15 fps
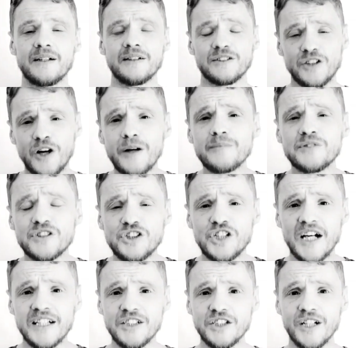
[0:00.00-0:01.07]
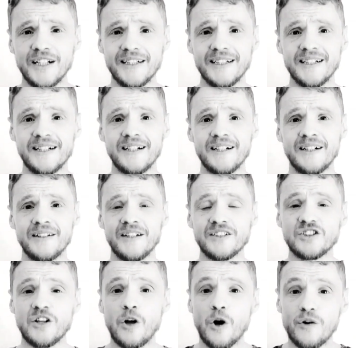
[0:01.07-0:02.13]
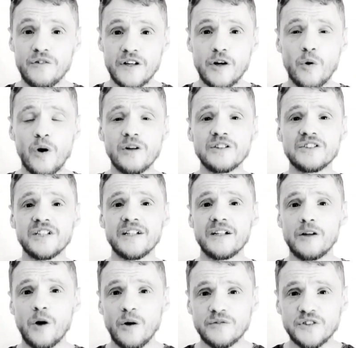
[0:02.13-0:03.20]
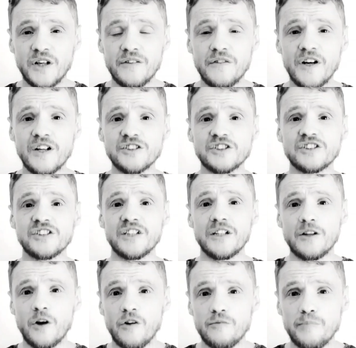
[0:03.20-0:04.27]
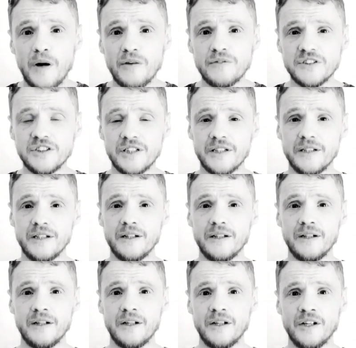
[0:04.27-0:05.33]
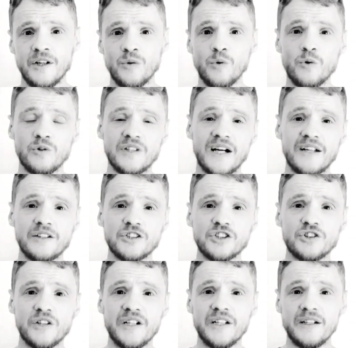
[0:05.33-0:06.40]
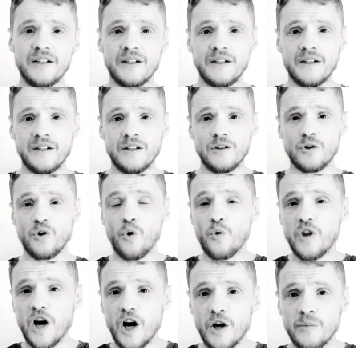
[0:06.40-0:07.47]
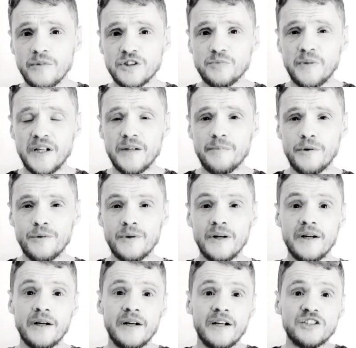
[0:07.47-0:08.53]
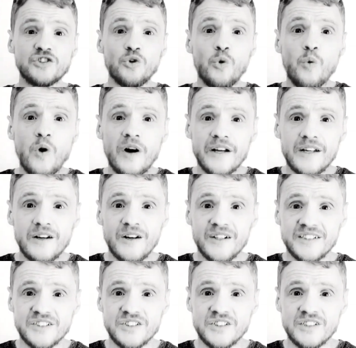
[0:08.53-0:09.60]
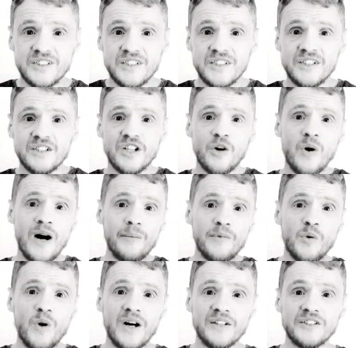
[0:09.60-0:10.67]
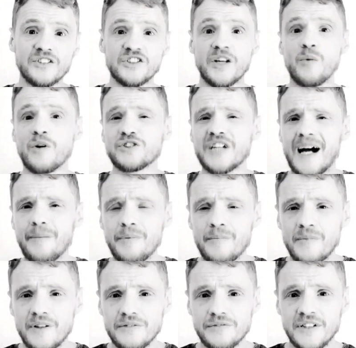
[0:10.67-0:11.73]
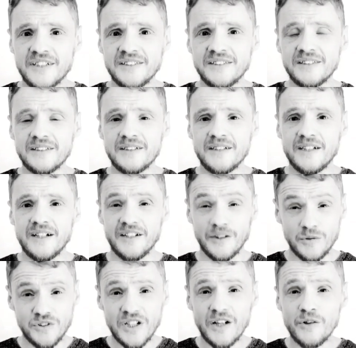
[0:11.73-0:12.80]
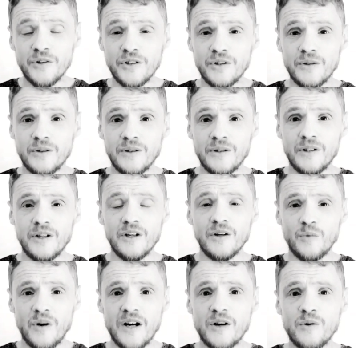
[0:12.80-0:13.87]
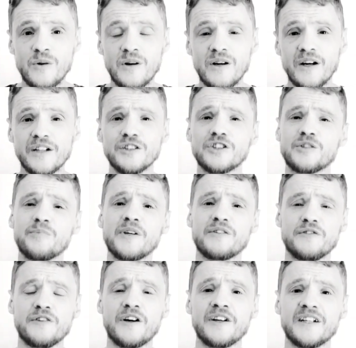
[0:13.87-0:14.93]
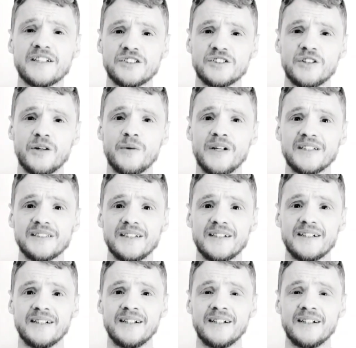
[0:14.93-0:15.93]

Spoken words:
Times are changing. There's a lot of equality, a lot of diversity, a lot of poverty. Walk down the street, look at all the homeless people. It's all white guys. Go up the one, say, what's happened, my friend? And he'll tell you. Well, I used to be a finance director.